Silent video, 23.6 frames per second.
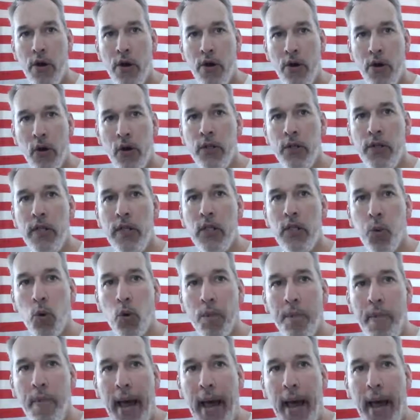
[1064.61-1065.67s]
Nurses
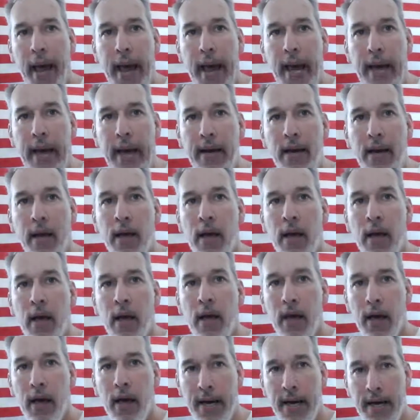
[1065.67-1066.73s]
were paid
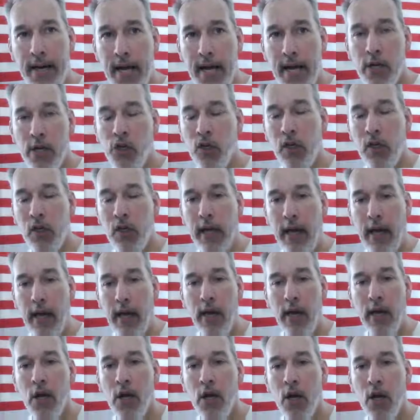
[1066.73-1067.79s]

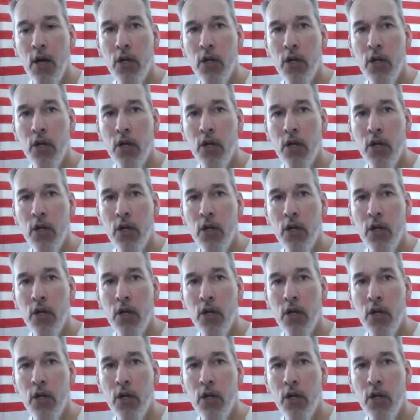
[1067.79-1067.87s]
initially